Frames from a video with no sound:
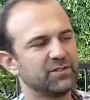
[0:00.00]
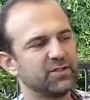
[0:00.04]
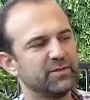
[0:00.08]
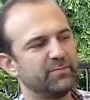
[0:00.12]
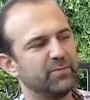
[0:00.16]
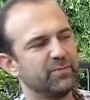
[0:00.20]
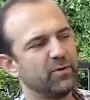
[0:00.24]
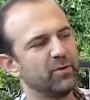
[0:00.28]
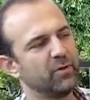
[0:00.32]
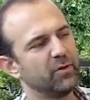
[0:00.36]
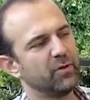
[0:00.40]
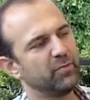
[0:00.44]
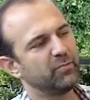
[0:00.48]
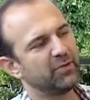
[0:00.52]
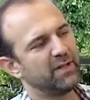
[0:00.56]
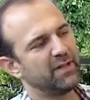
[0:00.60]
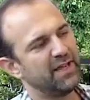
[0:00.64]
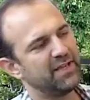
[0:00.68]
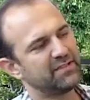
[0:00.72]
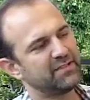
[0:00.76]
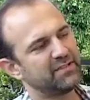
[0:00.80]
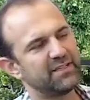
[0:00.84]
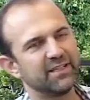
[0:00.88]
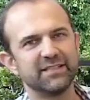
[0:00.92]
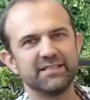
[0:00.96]
actually pull the
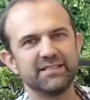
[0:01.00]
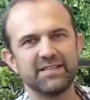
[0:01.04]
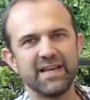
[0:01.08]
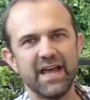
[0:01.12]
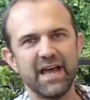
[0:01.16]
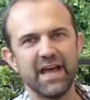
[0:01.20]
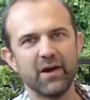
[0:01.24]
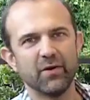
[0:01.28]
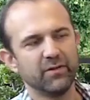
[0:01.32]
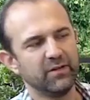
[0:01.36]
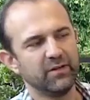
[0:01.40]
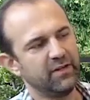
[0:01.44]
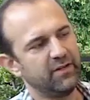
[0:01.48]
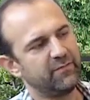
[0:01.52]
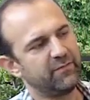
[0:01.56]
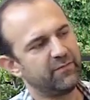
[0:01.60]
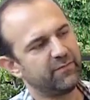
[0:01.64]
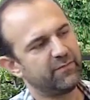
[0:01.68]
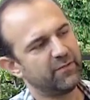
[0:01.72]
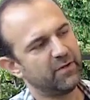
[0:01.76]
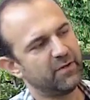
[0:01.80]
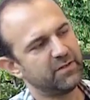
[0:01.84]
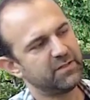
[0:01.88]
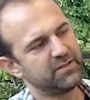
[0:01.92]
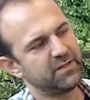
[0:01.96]
plastic down in
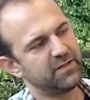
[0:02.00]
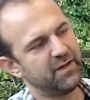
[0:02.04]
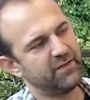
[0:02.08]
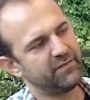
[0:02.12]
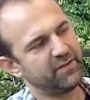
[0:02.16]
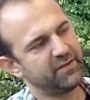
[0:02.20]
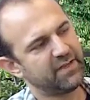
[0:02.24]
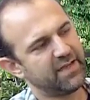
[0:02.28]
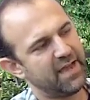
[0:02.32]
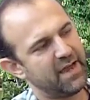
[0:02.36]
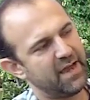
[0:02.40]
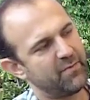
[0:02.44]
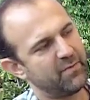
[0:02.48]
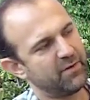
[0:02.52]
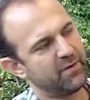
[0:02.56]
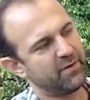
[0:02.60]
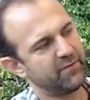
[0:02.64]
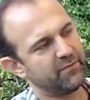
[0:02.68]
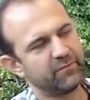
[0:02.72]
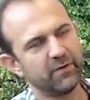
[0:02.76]
front of the camera,